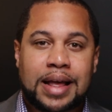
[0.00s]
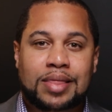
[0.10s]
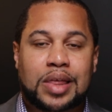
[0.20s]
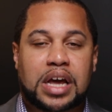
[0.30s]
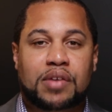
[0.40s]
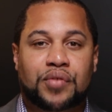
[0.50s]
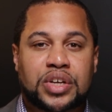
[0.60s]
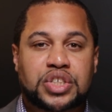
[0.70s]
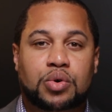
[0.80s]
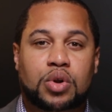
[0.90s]
that
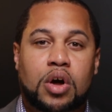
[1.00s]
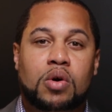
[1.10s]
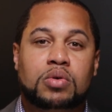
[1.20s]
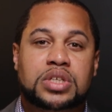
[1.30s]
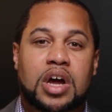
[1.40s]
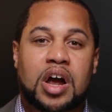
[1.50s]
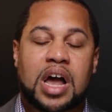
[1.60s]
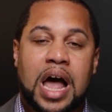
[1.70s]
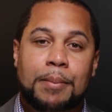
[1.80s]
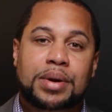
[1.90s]
conventional loans are
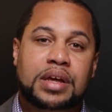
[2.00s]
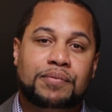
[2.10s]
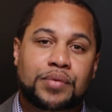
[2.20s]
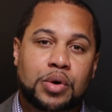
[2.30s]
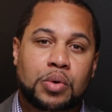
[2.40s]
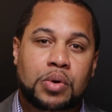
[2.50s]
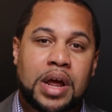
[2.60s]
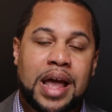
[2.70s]
commonly viewed